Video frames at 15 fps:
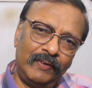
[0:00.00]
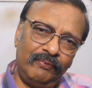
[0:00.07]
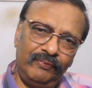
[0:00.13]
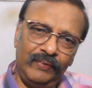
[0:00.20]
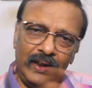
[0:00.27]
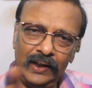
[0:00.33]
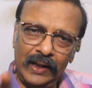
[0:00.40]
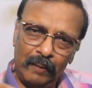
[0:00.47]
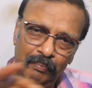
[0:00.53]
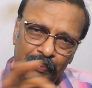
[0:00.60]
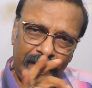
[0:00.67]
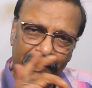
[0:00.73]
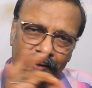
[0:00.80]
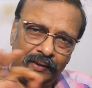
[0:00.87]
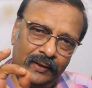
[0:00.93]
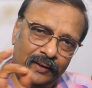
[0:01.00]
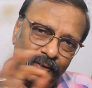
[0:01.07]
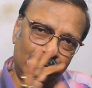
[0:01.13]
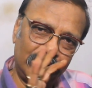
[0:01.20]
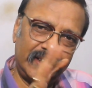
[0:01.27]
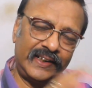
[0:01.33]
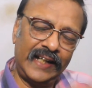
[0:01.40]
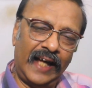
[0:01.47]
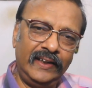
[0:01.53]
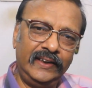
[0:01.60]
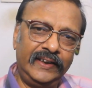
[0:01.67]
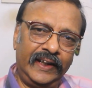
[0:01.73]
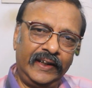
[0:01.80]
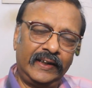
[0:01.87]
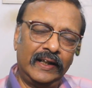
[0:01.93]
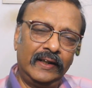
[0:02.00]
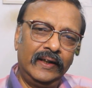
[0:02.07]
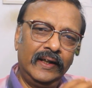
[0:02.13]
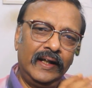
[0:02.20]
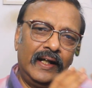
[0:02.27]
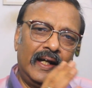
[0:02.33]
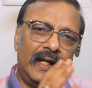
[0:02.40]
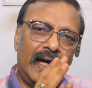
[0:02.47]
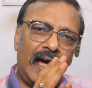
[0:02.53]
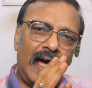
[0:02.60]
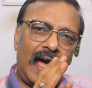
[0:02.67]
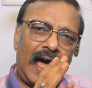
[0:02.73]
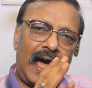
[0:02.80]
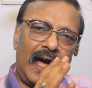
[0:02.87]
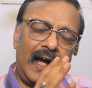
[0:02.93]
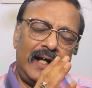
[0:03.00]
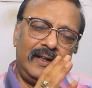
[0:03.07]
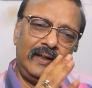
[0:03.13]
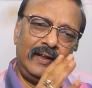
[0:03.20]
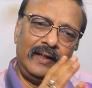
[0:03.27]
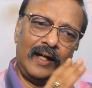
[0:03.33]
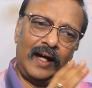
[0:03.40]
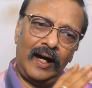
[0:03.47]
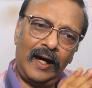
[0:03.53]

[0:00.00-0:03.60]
feel a bit nostalgic, and